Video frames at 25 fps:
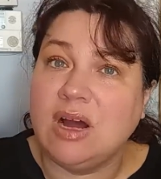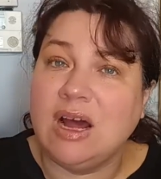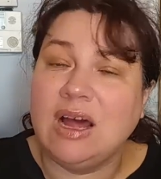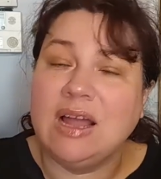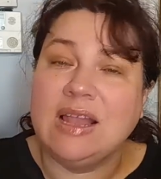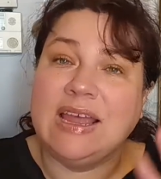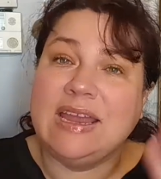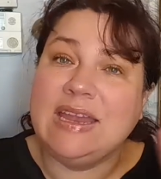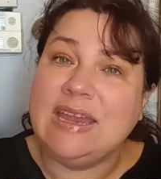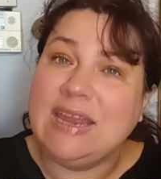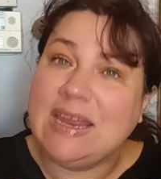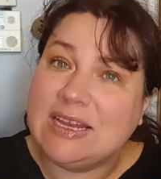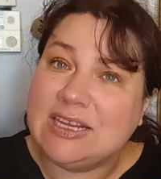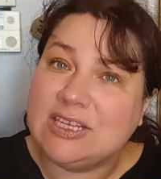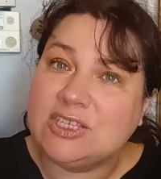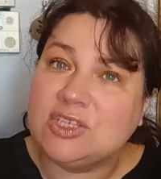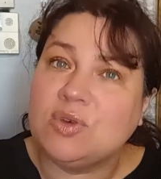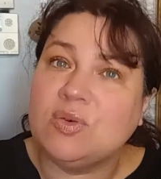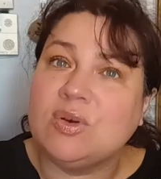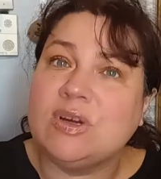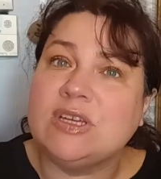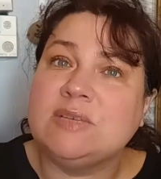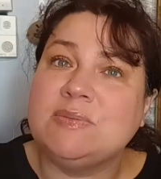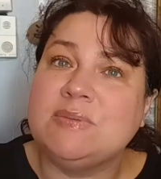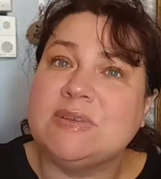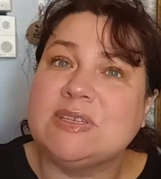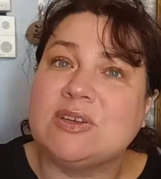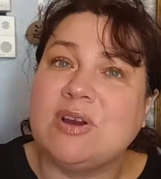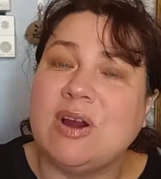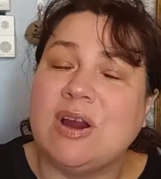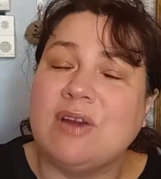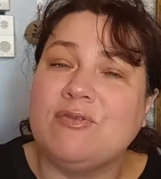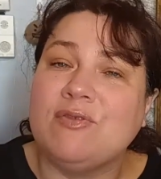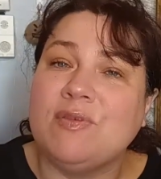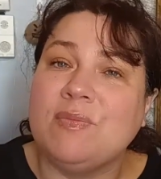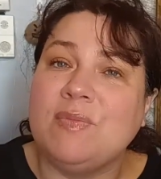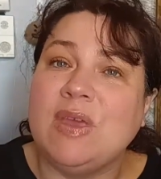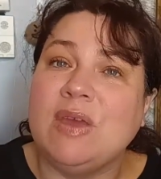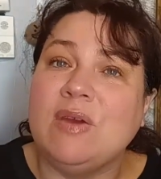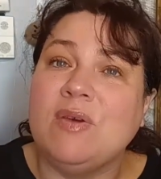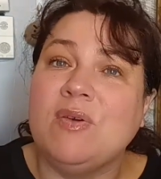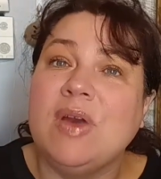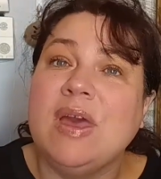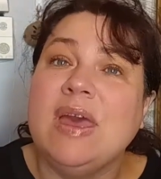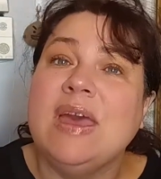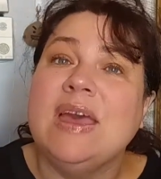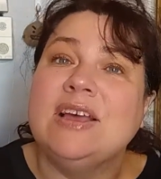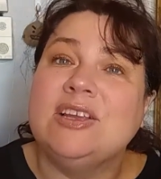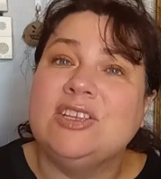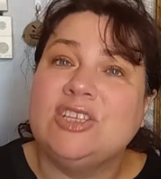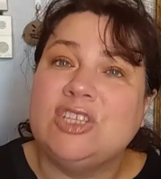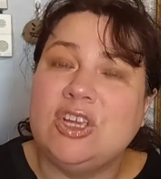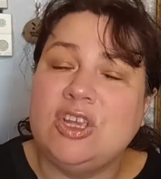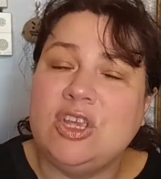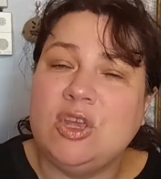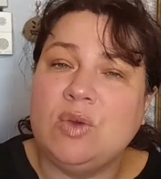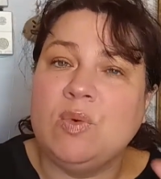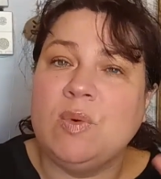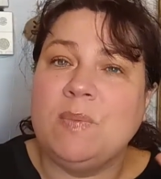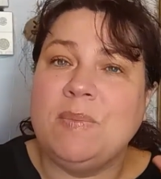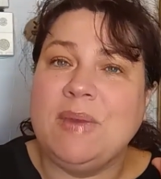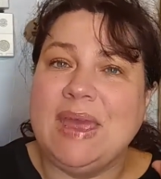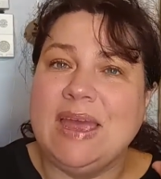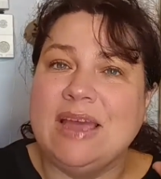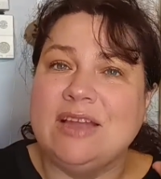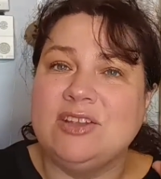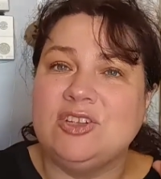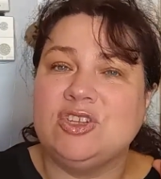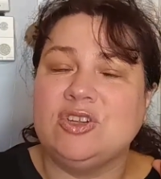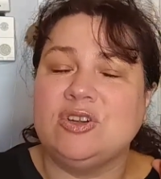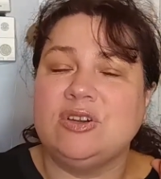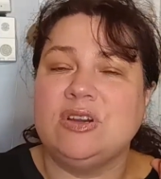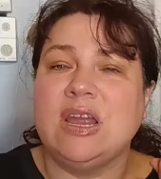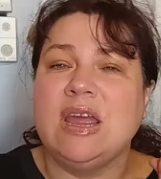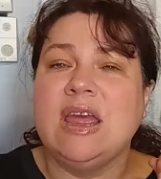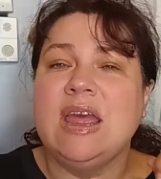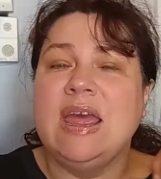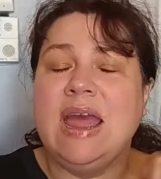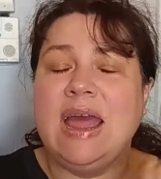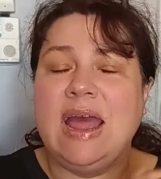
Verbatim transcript: All I need is a Christmas card from you, so you will be entered.